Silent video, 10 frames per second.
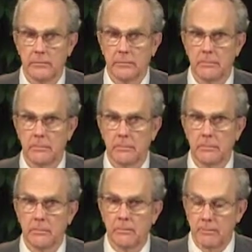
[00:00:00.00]

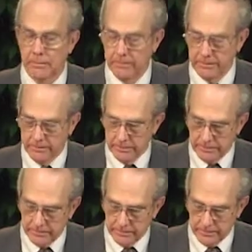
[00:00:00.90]

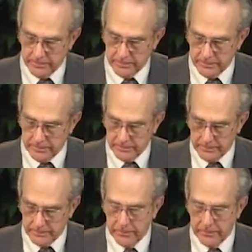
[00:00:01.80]
Nobody speaks.